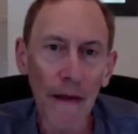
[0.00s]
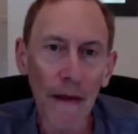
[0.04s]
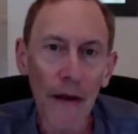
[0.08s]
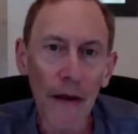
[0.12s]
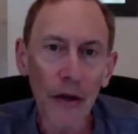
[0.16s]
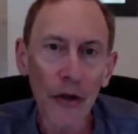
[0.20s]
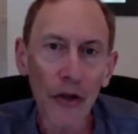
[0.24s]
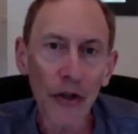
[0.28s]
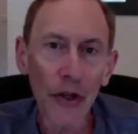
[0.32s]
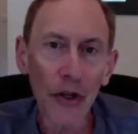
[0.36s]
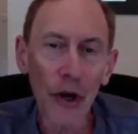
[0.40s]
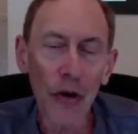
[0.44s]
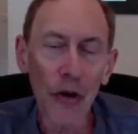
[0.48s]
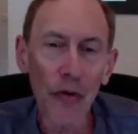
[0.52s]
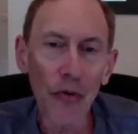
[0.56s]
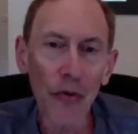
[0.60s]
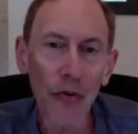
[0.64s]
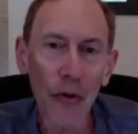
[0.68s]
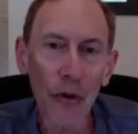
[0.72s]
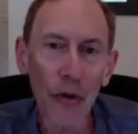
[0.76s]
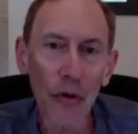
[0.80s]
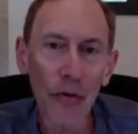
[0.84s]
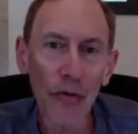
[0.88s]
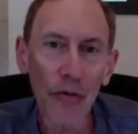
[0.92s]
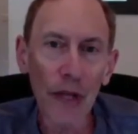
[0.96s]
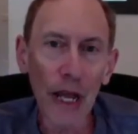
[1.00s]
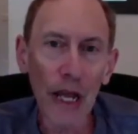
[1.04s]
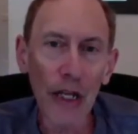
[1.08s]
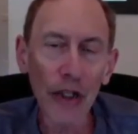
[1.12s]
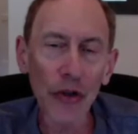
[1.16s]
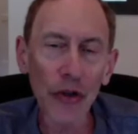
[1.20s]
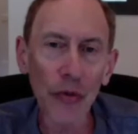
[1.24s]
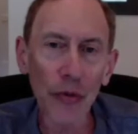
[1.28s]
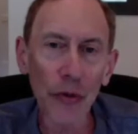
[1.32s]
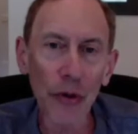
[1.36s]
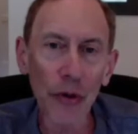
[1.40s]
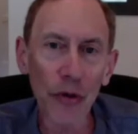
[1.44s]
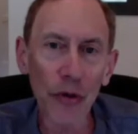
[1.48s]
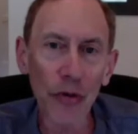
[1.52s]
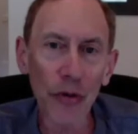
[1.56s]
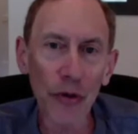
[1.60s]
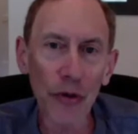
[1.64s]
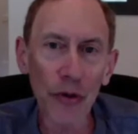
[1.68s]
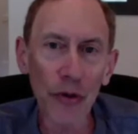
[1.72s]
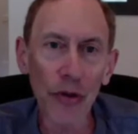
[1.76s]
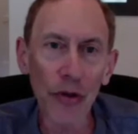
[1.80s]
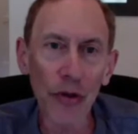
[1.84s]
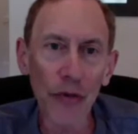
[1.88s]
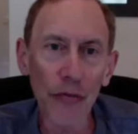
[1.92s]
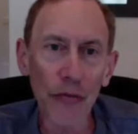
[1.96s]
So that's where the
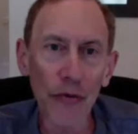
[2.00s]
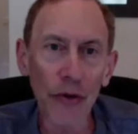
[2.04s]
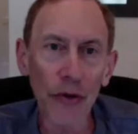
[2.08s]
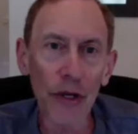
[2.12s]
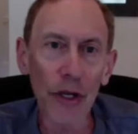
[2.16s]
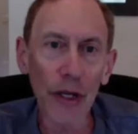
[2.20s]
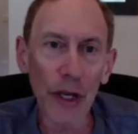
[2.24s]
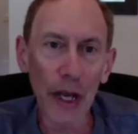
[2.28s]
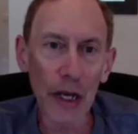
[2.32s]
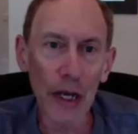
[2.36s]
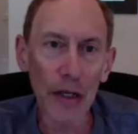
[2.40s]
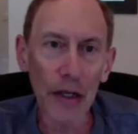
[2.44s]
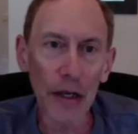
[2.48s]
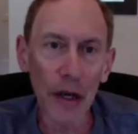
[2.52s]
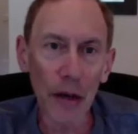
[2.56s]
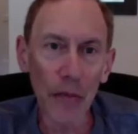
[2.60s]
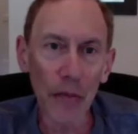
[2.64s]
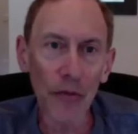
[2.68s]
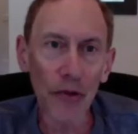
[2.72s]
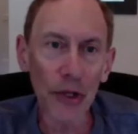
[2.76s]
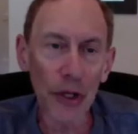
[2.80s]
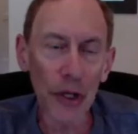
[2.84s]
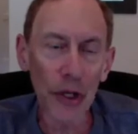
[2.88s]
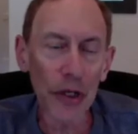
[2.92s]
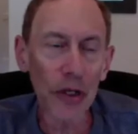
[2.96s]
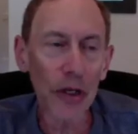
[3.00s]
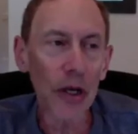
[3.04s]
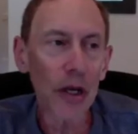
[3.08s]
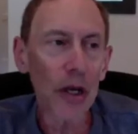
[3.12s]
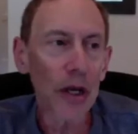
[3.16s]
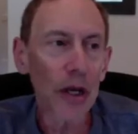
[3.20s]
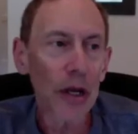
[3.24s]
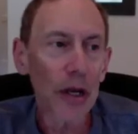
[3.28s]
delivery again comes in.